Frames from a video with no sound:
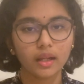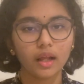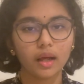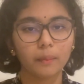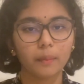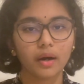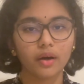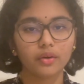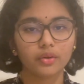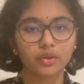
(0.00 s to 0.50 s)

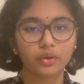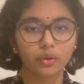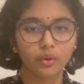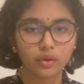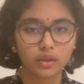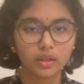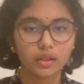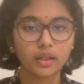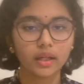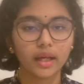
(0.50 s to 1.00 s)
about
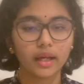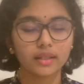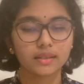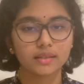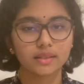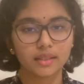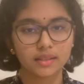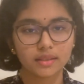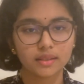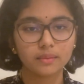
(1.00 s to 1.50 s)
colon and
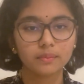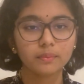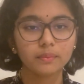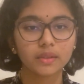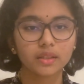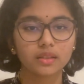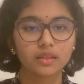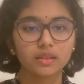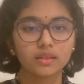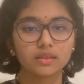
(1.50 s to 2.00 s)
system
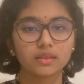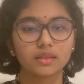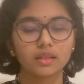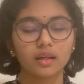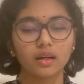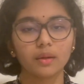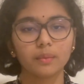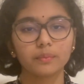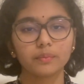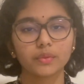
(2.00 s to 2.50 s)
because
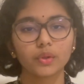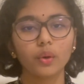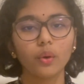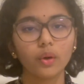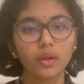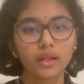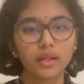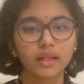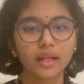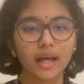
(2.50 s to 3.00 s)

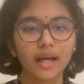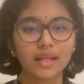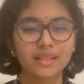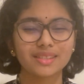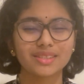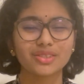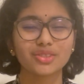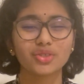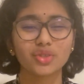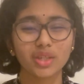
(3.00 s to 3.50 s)
colon
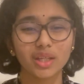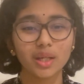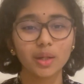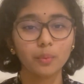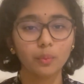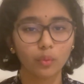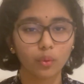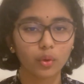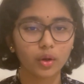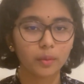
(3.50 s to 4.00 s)
has 3
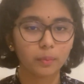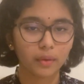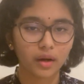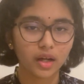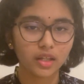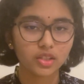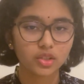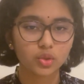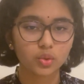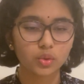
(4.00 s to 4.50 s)
more
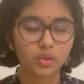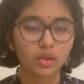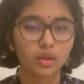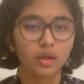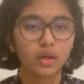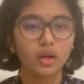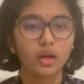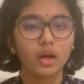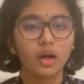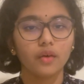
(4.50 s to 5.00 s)
parts
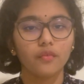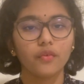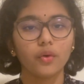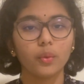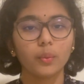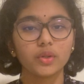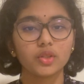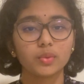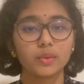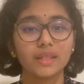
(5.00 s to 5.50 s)
for
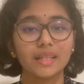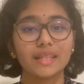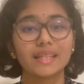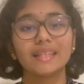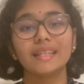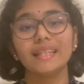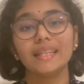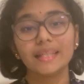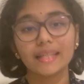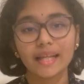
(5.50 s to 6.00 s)
which we need
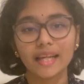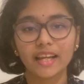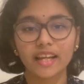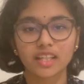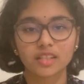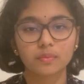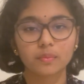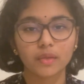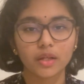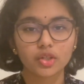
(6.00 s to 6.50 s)
a detailed
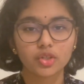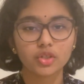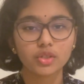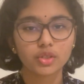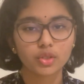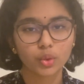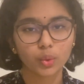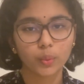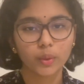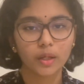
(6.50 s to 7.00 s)
explanation,
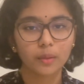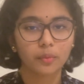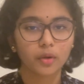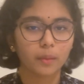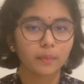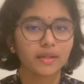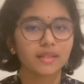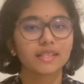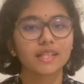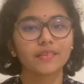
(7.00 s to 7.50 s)
so we'll
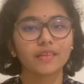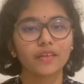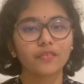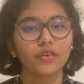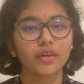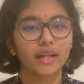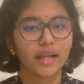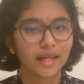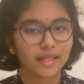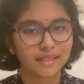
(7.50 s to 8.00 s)
probably save that
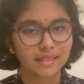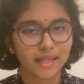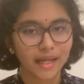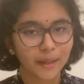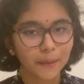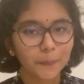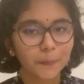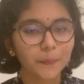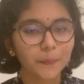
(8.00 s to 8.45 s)
for next time.